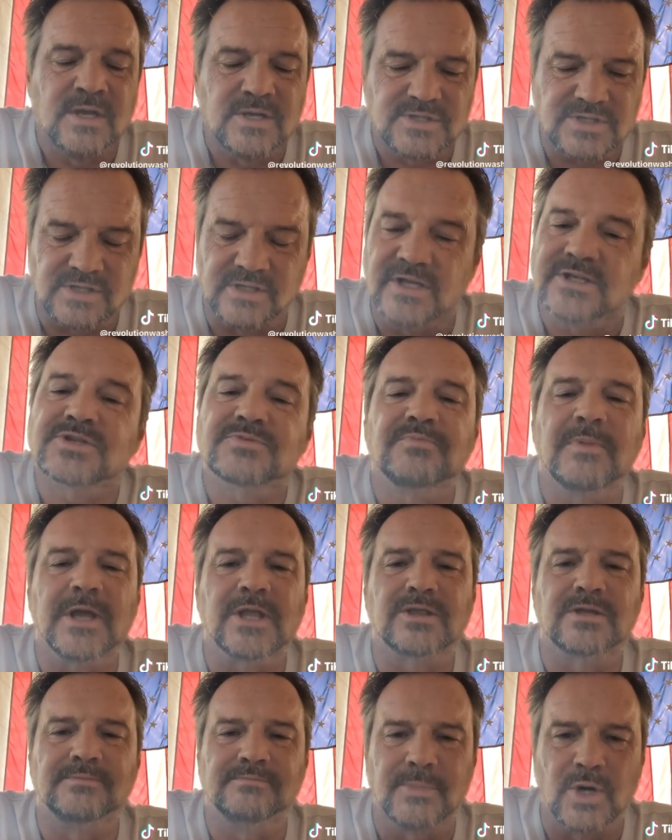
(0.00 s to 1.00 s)
So let's
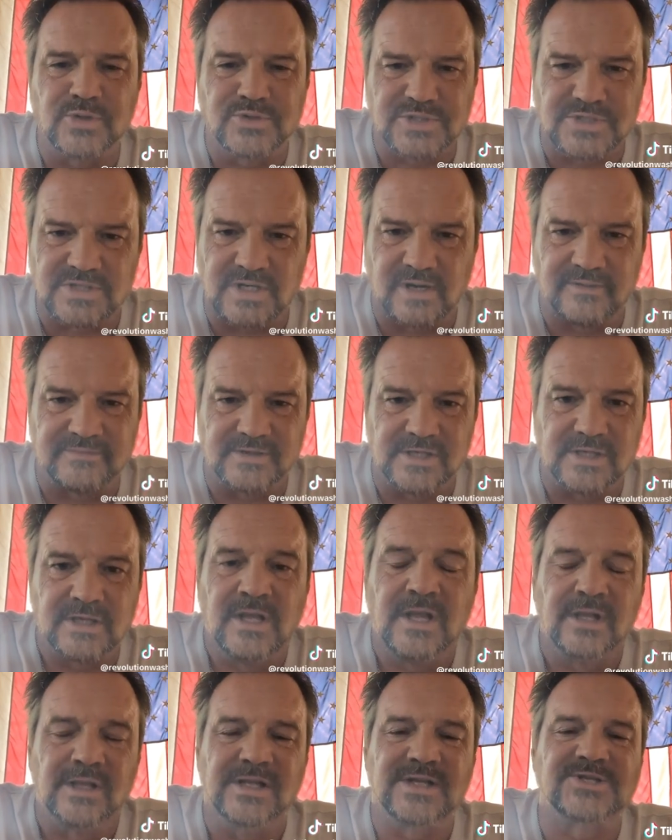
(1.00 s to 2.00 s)
make the most of it.
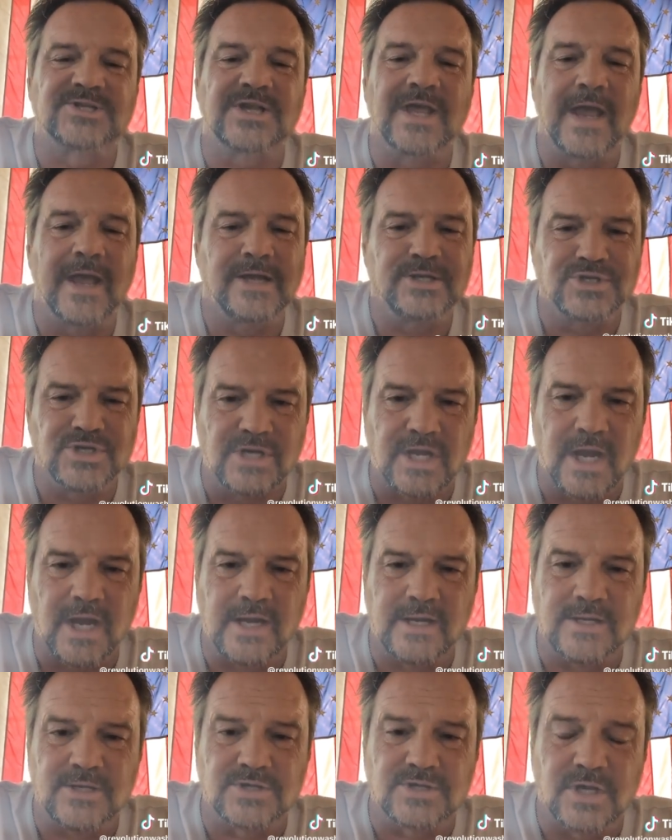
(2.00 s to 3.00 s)
Let's
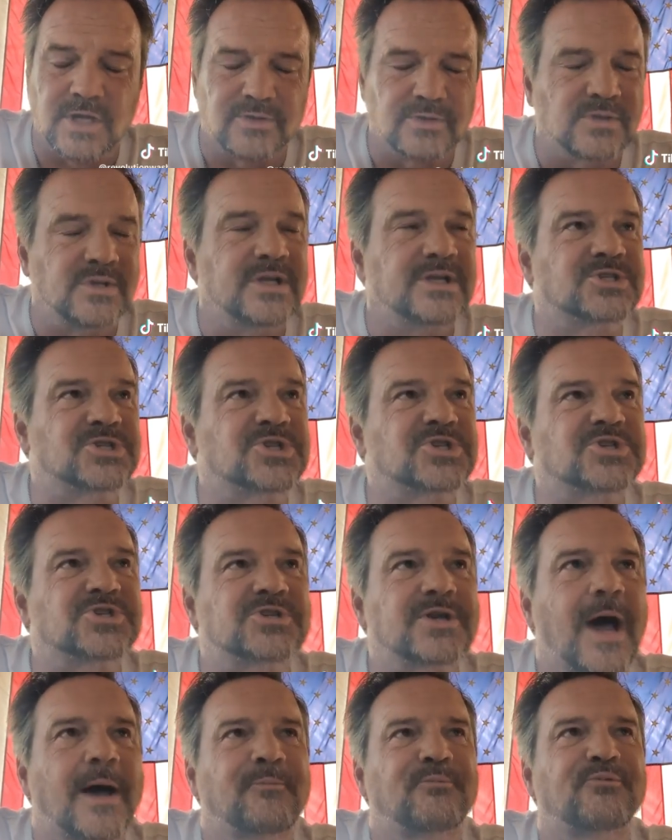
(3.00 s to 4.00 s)
educate each other. Let's
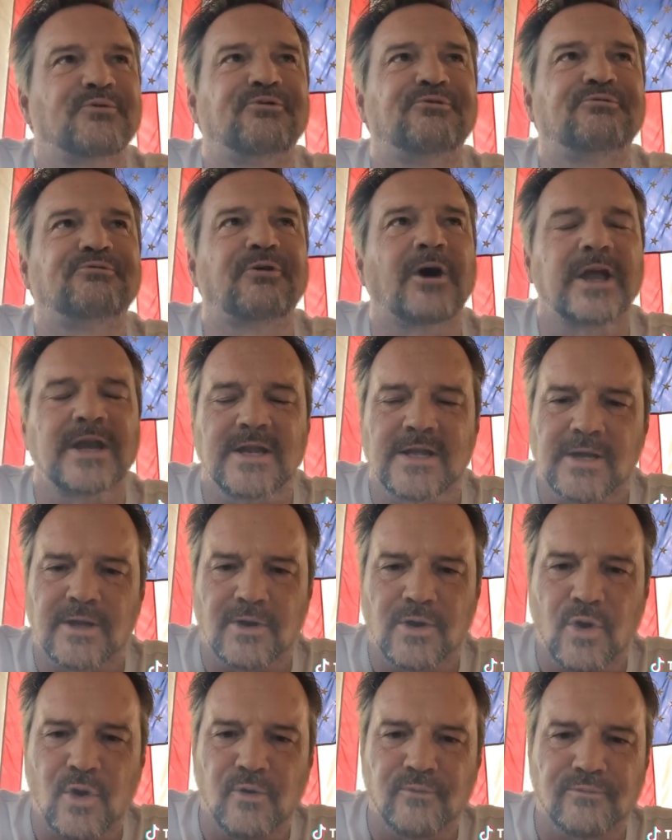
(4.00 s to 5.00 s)
stop
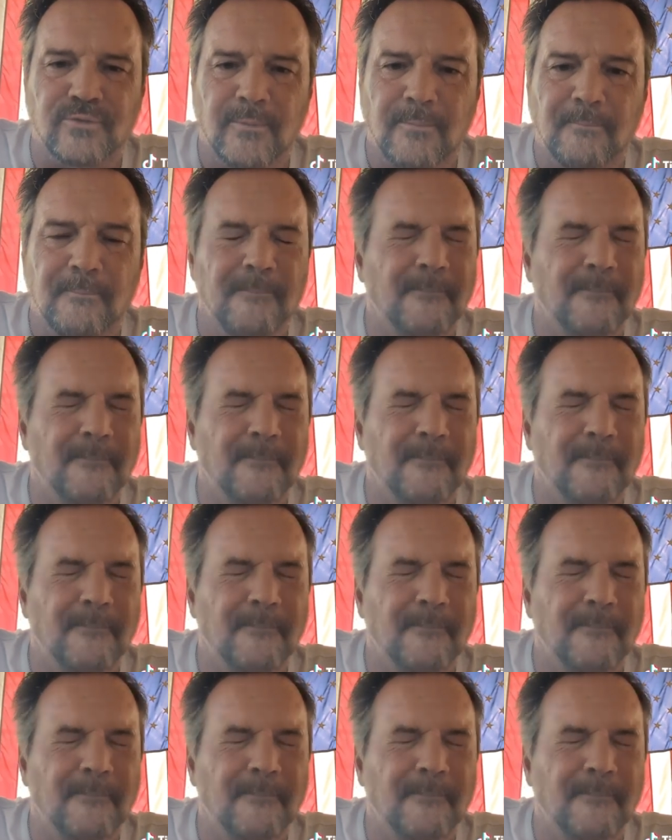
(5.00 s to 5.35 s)
fighting over